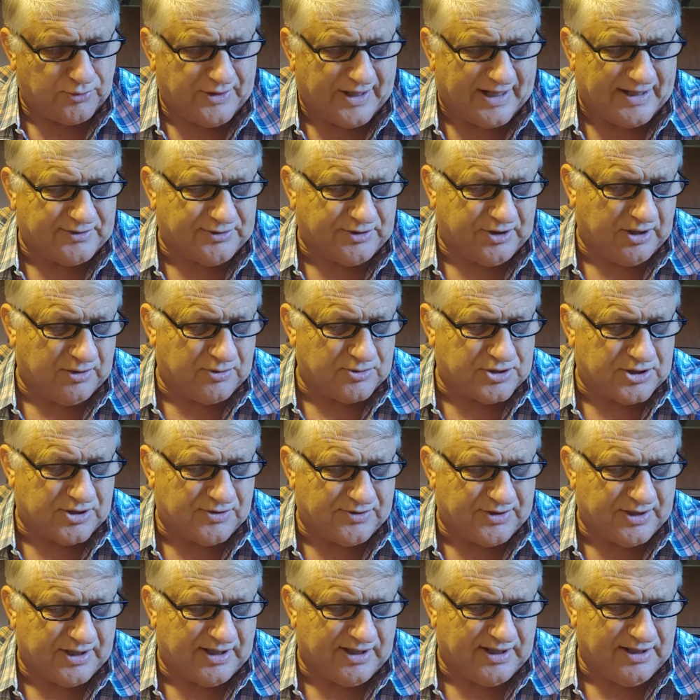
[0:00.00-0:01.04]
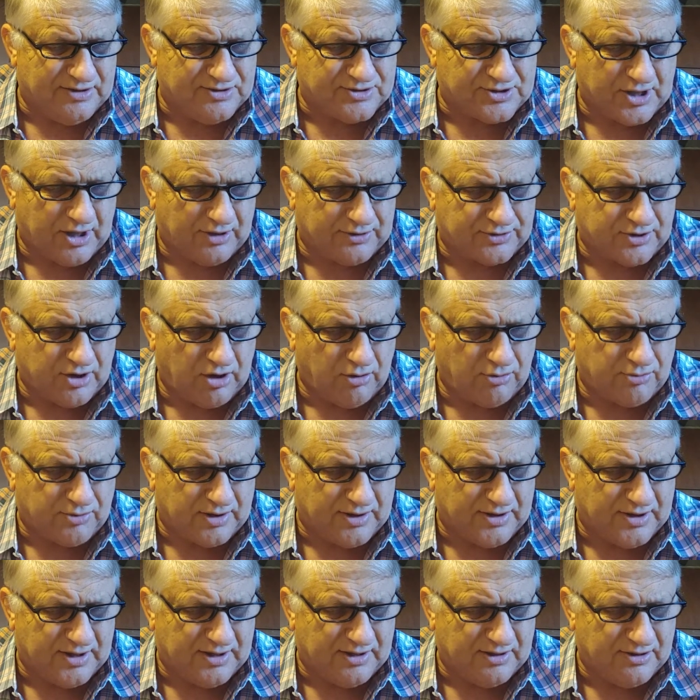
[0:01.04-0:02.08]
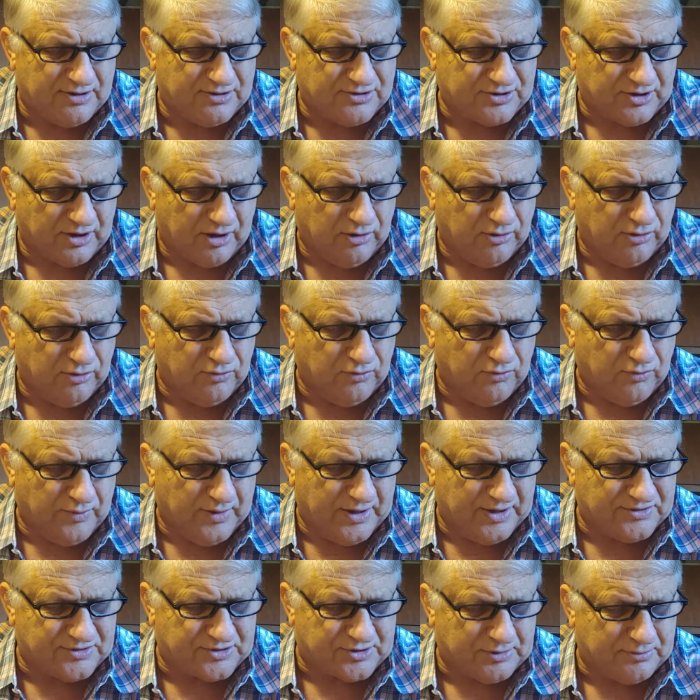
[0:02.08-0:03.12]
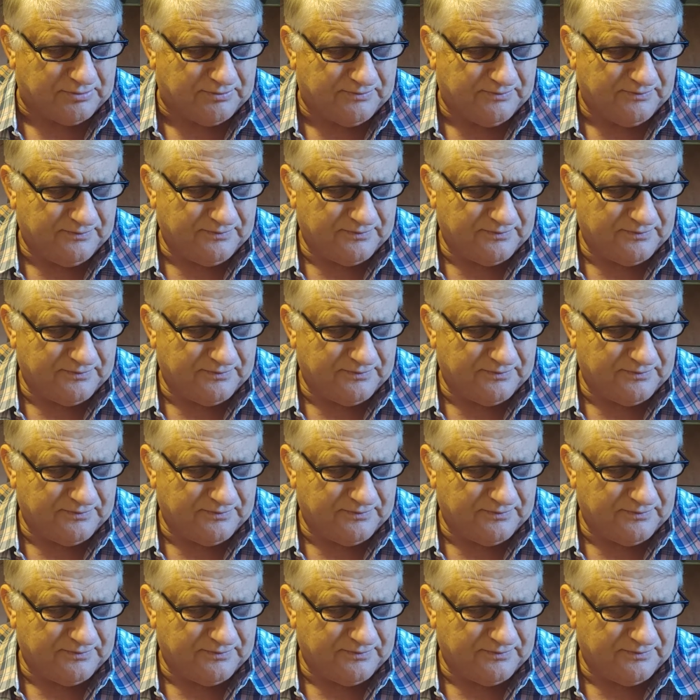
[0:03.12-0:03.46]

That tells you that he's not talking in his own wisdom.